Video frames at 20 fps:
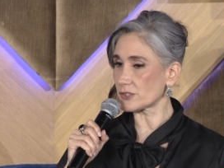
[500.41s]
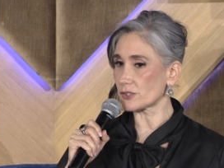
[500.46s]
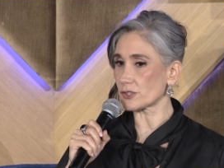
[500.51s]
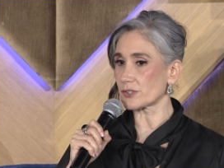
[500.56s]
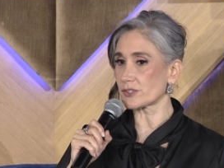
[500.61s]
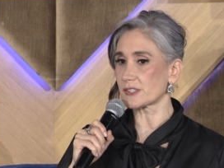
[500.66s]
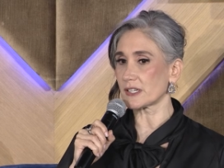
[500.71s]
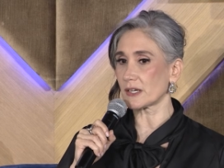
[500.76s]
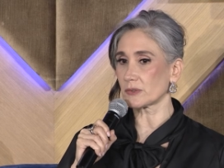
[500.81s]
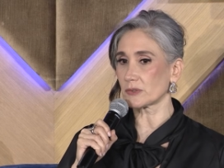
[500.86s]

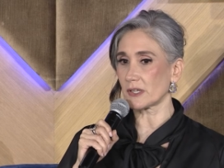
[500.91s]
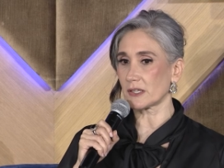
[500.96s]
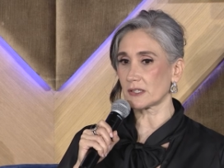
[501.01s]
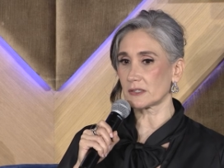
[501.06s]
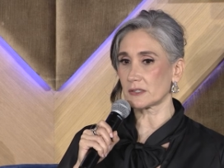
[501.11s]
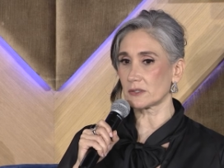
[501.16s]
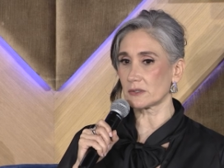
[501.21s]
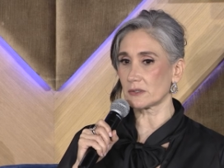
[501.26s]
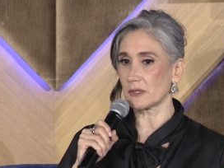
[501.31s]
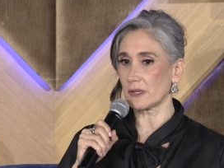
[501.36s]
Turns out that
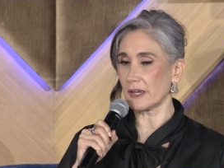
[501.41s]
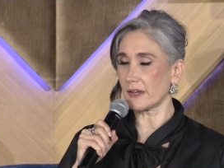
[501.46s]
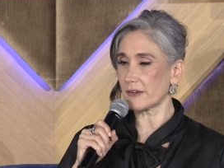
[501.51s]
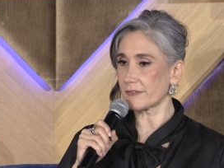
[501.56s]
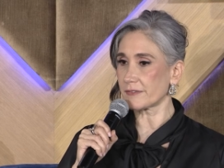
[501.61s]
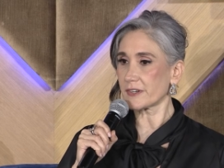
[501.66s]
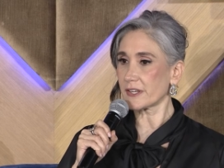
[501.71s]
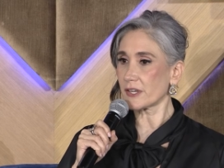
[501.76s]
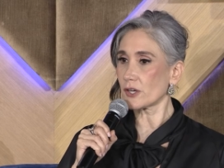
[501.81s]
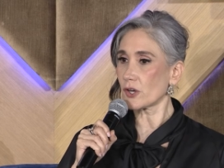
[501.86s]

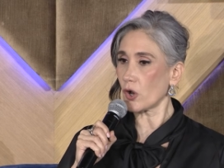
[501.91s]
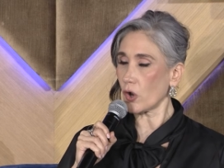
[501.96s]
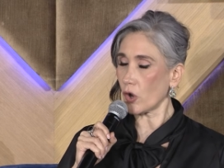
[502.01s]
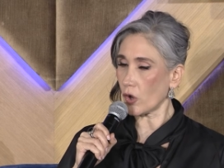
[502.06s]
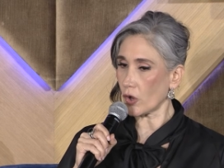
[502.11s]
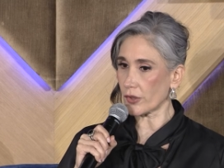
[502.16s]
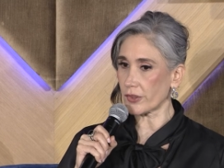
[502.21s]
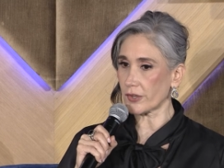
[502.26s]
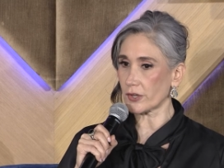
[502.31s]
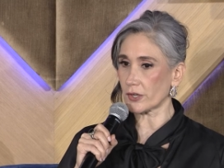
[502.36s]
every
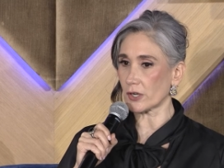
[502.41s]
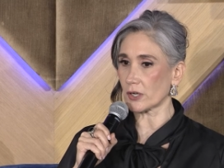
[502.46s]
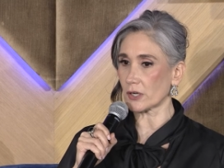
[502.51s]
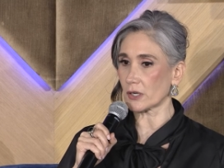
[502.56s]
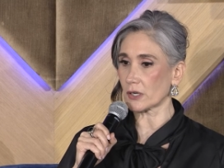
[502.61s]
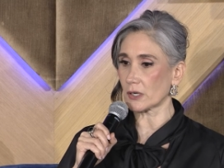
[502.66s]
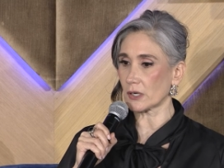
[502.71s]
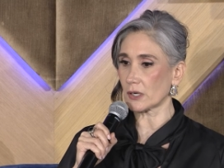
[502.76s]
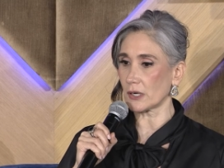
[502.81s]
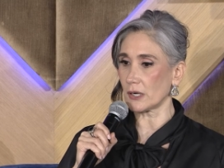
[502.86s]

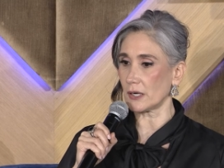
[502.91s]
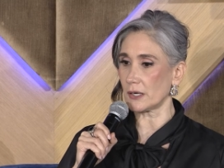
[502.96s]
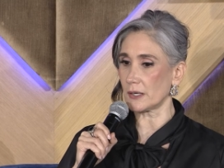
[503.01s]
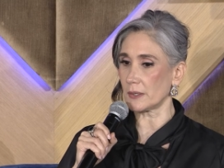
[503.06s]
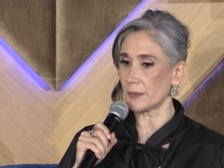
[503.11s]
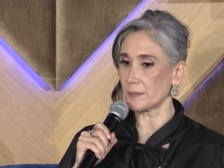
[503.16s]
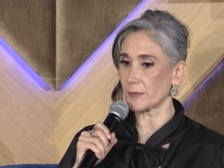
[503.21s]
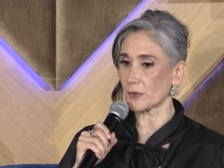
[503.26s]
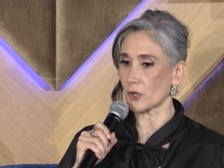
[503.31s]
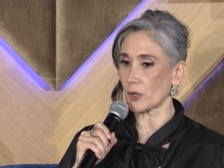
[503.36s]
other
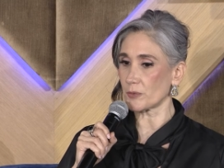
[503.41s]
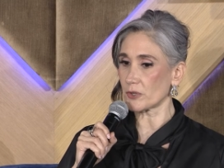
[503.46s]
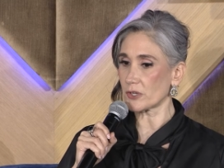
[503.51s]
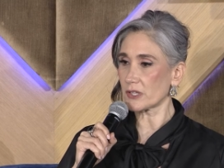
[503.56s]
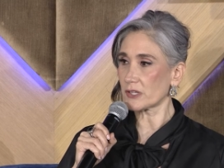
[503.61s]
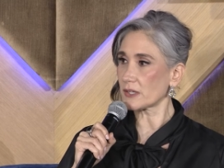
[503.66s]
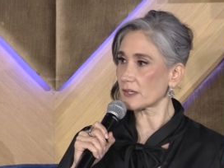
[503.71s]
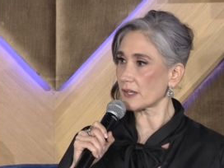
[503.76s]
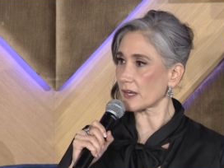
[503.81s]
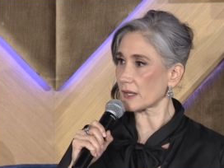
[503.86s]

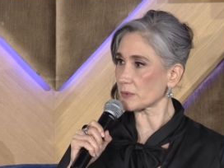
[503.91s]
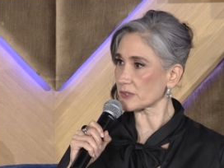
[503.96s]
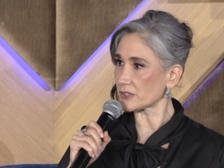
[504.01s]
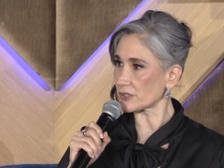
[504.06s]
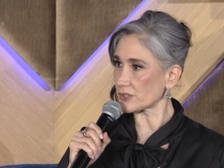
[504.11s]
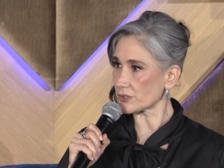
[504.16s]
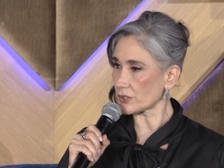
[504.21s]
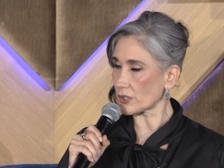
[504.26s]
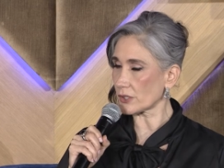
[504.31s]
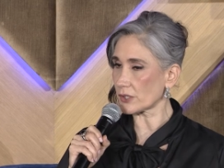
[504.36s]
community that I was
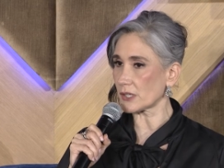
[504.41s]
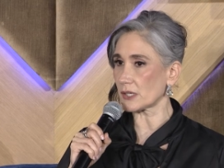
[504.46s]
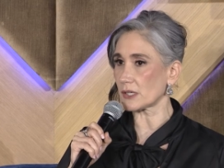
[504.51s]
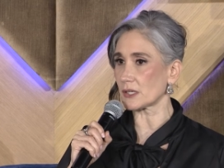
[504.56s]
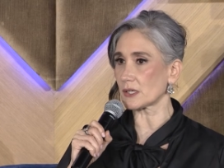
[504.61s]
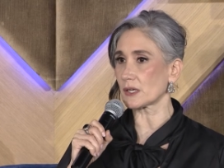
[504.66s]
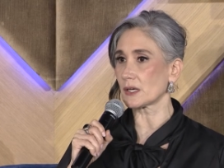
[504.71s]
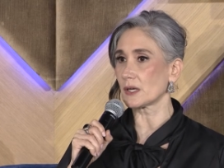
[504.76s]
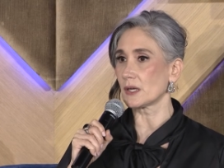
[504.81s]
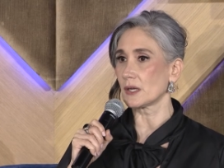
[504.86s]

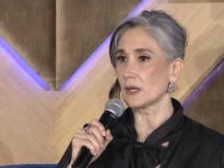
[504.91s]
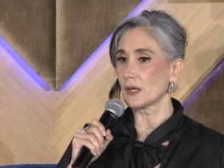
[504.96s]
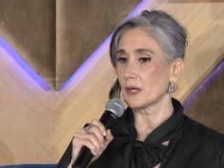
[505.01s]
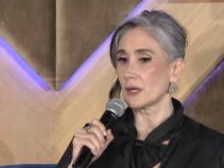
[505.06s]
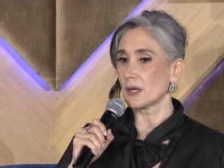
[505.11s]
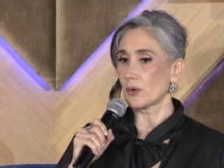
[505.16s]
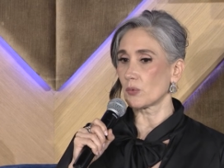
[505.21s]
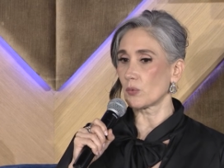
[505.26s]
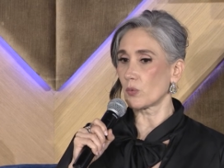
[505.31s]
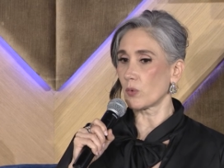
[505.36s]
studying
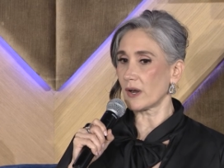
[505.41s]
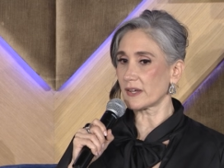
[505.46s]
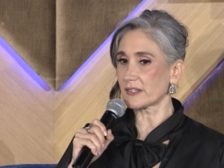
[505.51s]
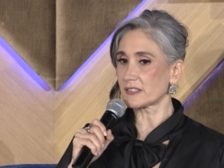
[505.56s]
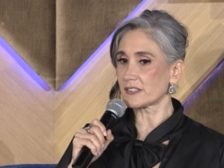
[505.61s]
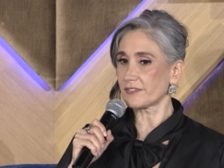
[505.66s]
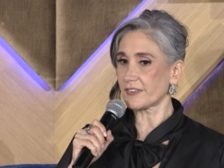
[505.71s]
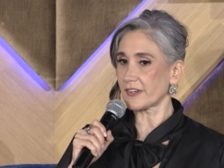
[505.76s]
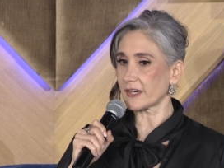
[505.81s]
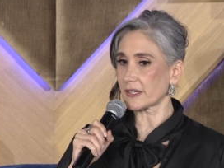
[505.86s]
was
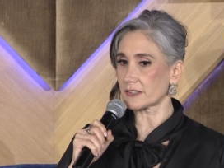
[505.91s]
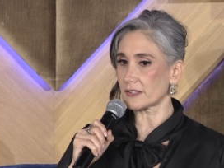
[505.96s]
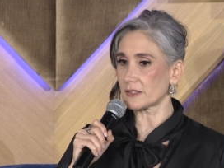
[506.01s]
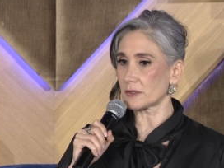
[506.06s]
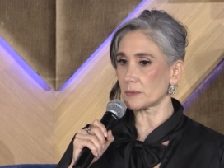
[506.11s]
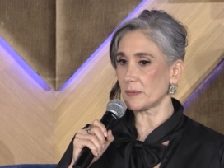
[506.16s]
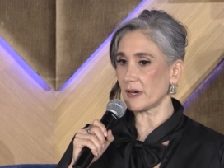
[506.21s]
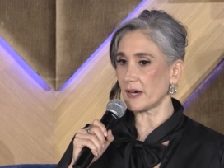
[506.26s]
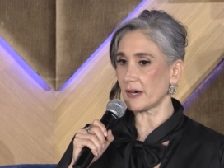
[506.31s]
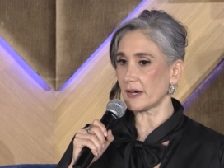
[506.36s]

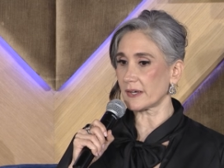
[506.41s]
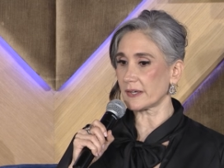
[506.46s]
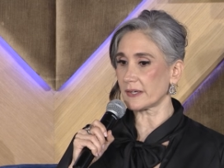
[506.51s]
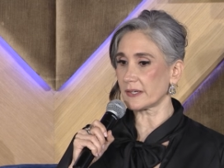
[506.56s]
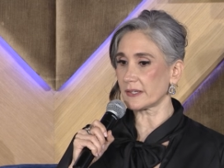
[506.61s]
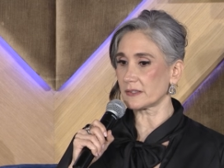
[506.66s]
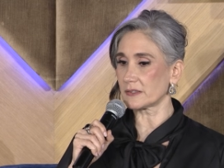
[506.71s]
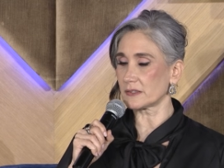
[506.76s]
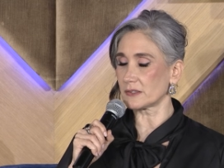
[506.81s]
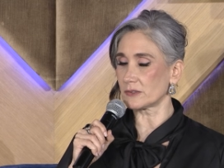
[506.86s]
affected
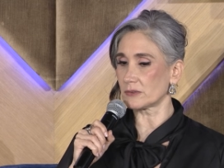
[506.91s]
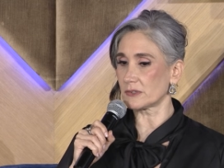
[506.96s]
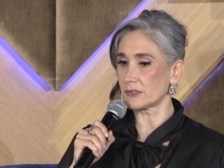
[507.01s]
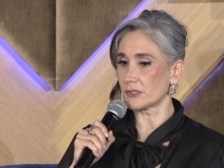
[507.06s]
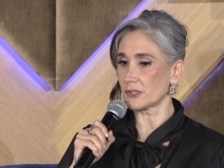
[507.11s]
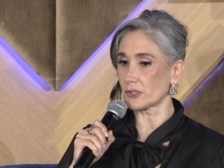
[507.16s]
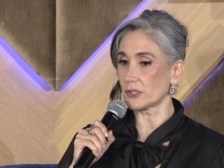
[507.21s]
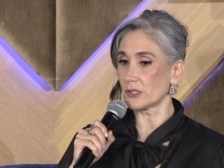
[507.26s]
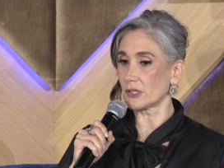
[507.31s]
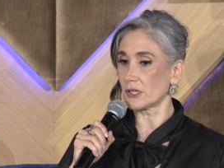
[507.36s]
by
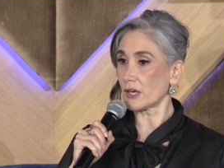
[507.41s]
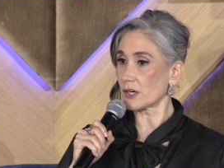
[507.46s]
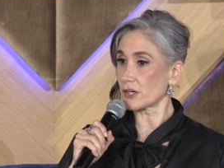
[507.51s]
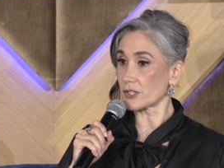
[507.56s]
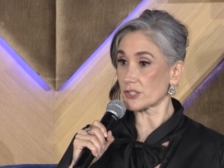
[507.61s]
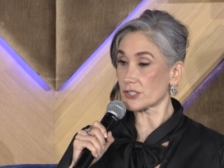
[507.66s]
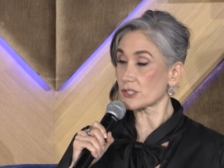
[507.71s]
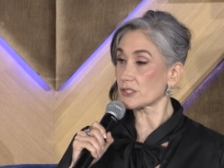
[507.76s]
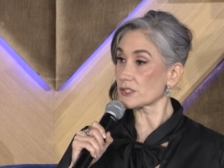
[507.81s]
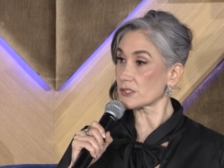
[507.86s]
the
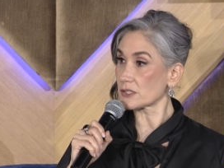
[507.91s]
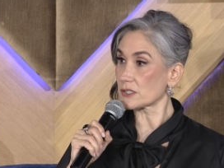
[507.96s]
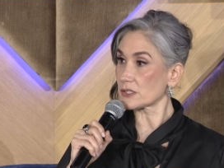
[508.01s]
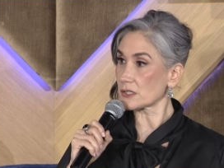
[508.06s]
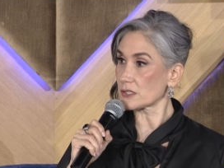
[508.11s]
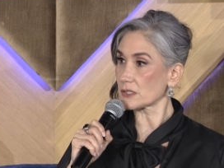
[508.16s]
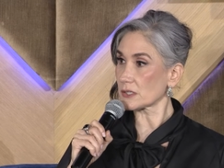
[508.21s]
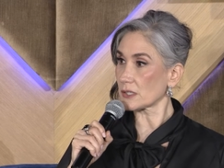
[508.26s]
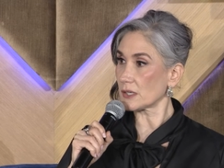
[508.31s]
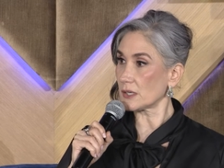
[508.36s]
largest